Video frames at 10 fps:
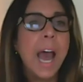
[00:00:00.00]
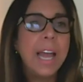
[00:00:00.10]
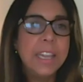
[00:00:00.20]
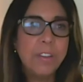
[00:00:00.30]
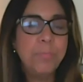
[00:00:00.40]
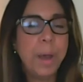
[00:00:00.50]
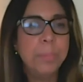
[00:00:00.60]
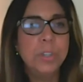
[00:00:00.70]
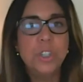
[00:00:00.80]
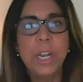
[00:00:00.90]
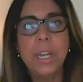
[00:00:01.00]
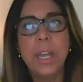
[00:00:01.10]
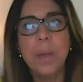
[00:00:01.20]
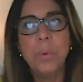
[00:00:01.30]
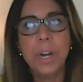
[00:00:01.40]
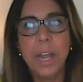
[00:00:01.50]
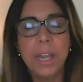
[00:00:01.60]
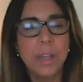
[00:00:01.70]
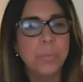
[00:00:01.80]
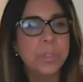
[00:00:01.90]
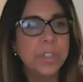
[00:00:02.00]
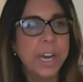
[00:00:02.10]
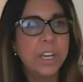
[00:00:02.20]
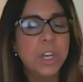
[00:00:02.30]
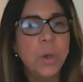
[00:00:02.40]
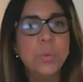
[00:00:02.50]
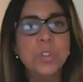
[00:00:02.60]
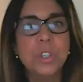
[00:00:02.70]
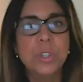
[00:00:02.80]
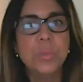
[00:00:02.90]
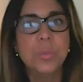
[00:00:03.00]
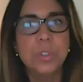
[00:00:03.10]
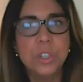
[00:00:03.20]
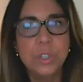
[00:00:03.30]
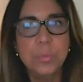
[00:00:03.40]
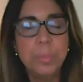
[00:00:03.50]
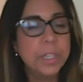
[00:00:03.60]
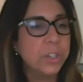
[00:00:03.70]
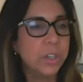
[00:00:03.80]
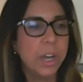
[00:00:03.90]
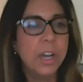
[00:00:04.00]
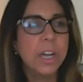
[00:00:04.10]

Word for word: I left publishing when I was diagnosed to to build a,